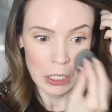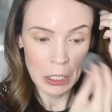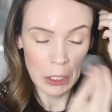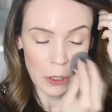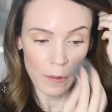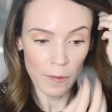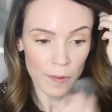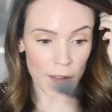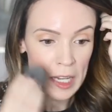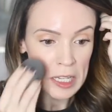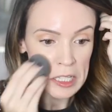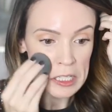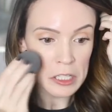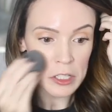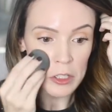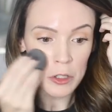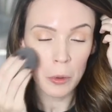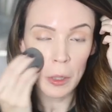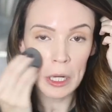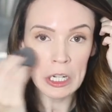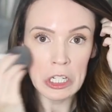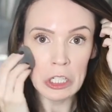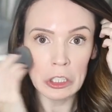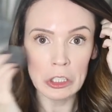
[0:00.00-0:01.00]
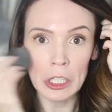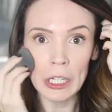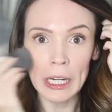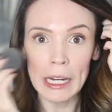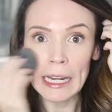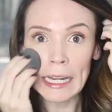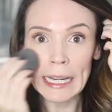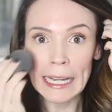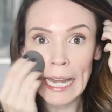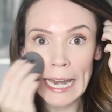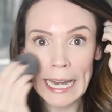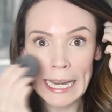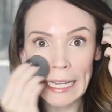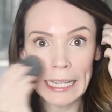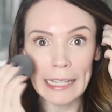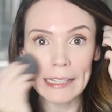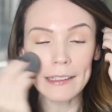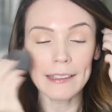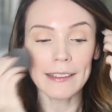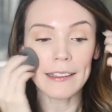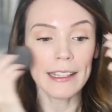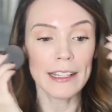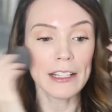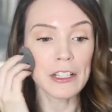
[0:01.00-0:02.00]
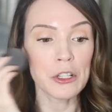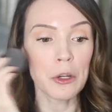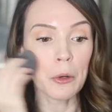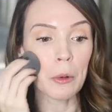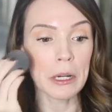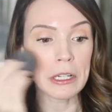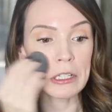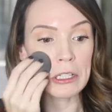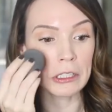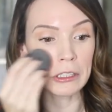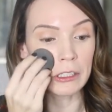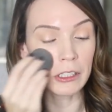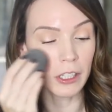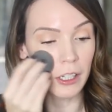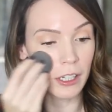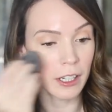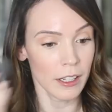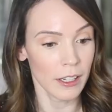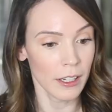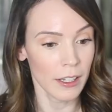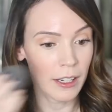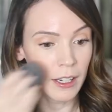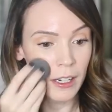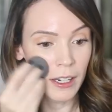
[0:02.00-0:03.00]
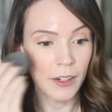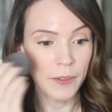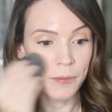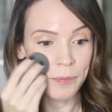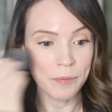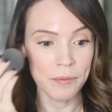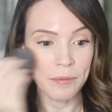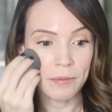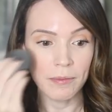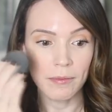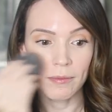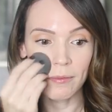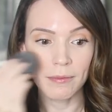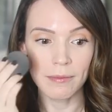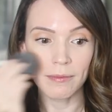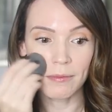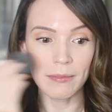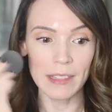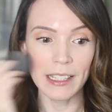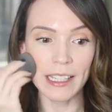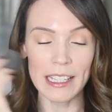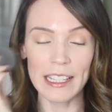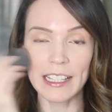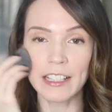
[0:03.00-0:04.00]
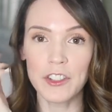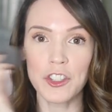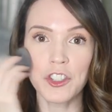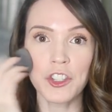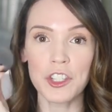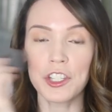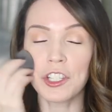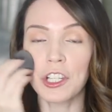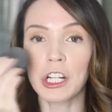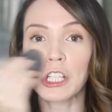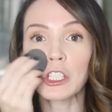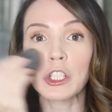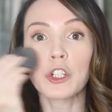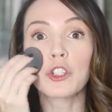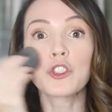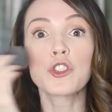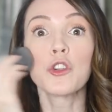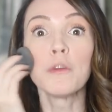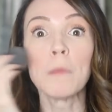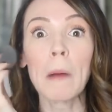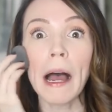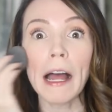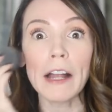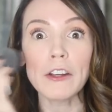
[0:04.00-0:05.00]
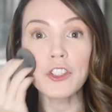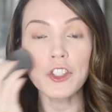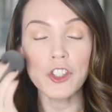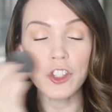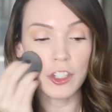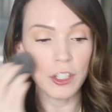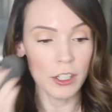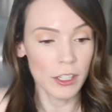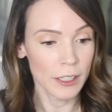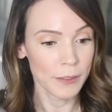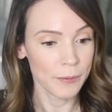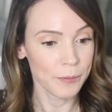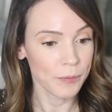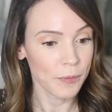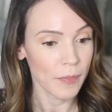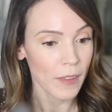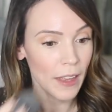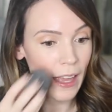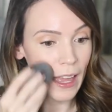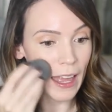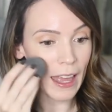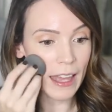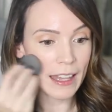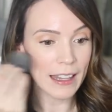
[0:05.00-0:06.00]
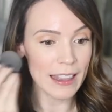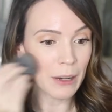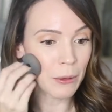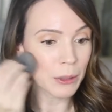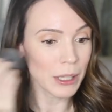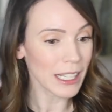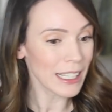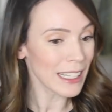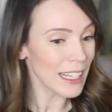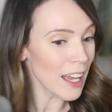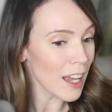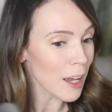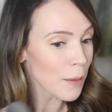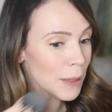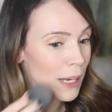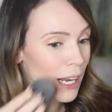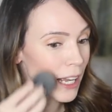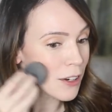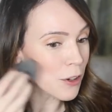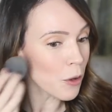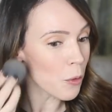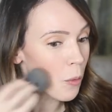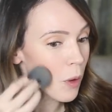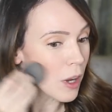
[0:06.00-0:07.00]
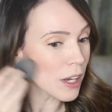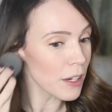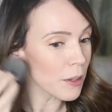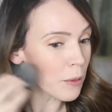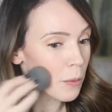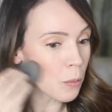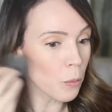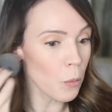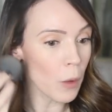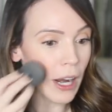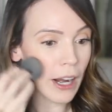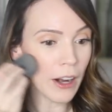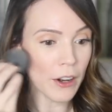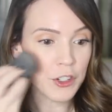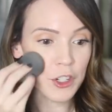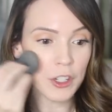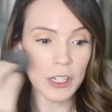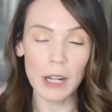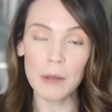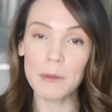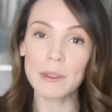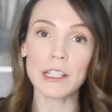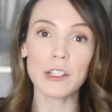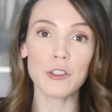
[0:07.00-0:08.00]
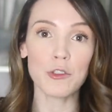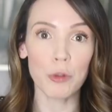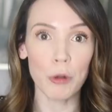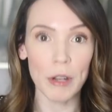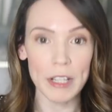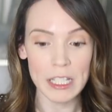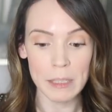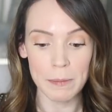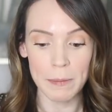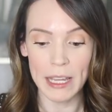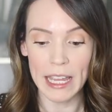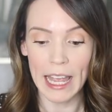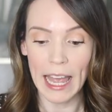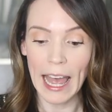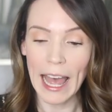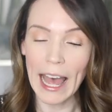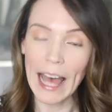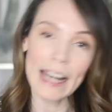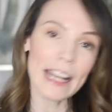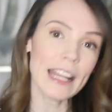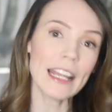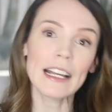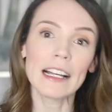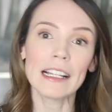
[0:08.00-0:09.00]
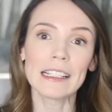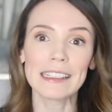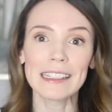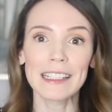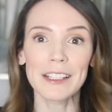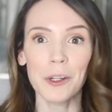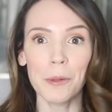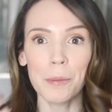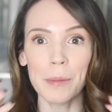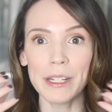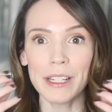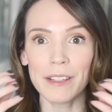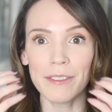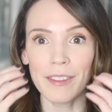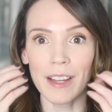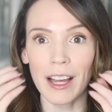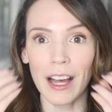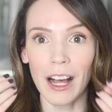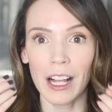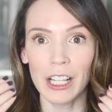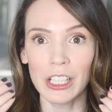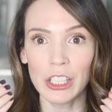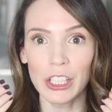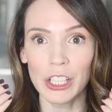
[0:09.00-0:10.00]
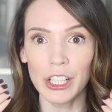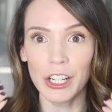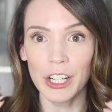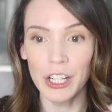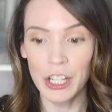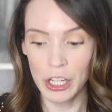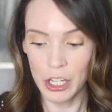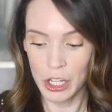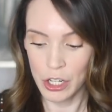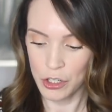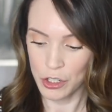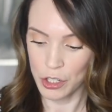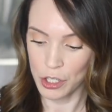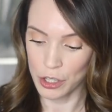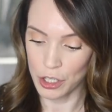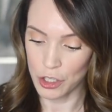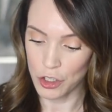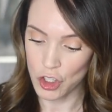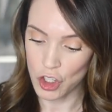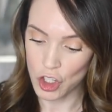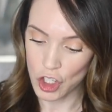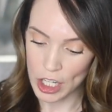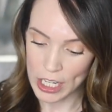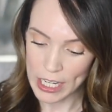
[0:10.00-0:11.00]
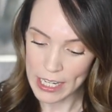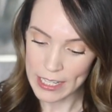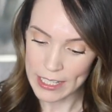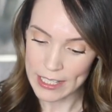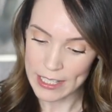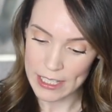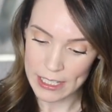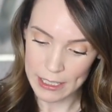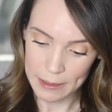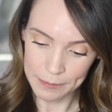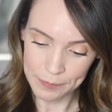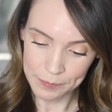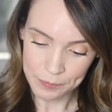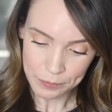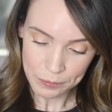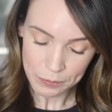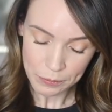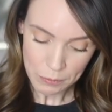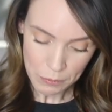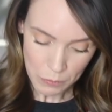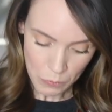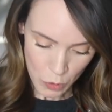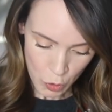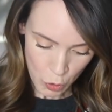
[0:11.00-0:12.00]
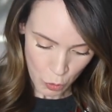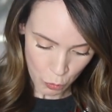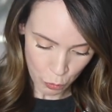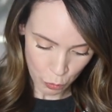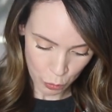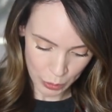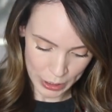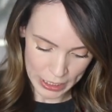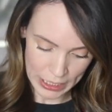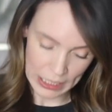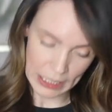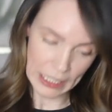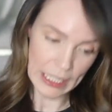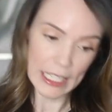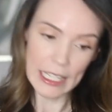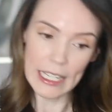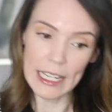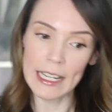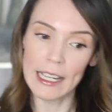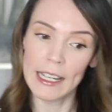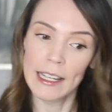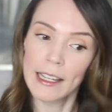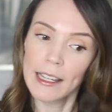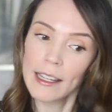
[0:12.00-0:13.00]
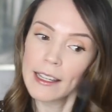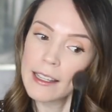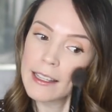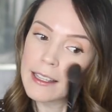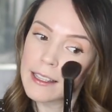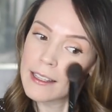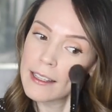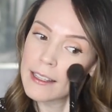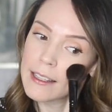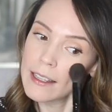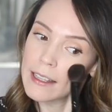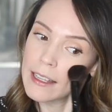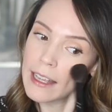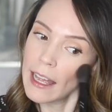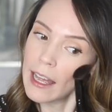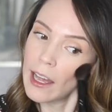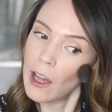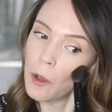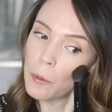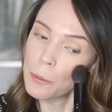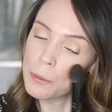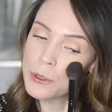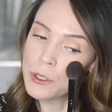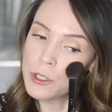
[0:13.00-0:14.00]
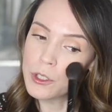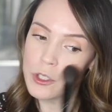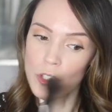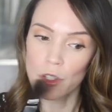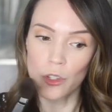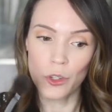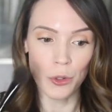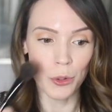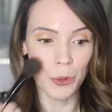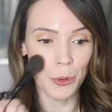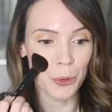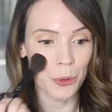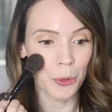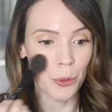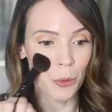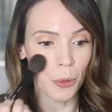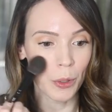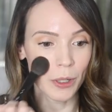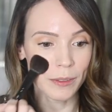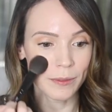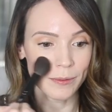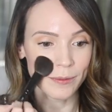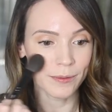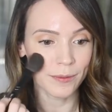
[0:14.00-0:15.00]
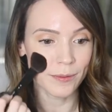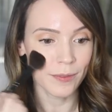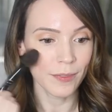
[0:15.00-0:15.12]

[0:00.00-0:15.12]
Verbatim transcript: your face is going to look naked. It's going to look, it's just going to look too much. And they were like, yeah, but I don't want to wear it. And I was like, trust me, adding a little bit of color to the cheeks really helps to,